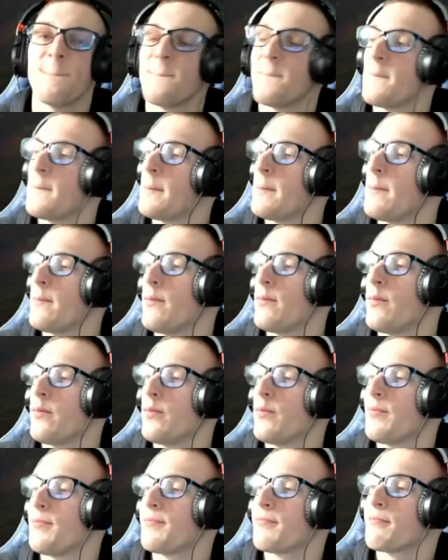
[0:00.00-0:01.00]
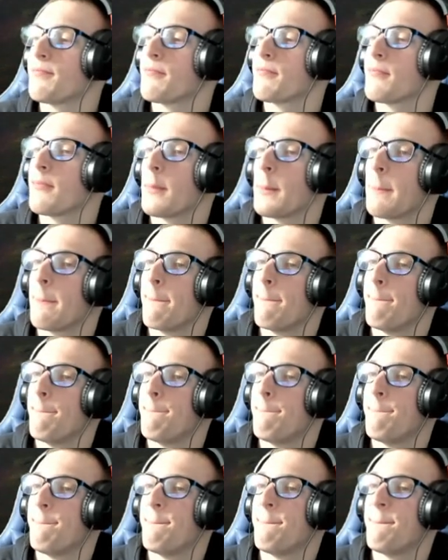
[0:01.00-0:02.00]
Uh, she's
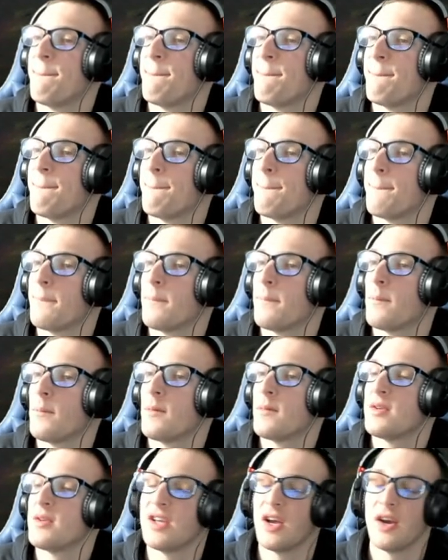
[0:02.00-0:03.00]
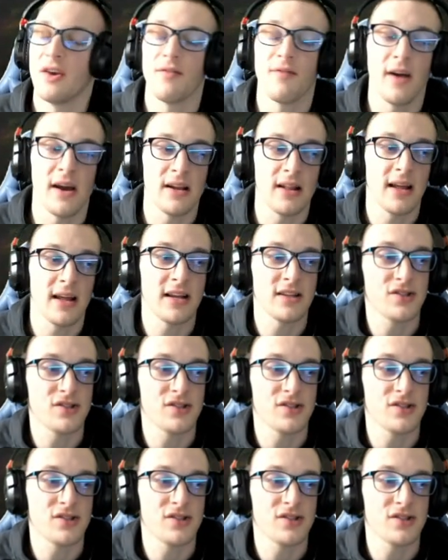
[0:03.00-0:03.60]
Rampart. Is that your final? Had a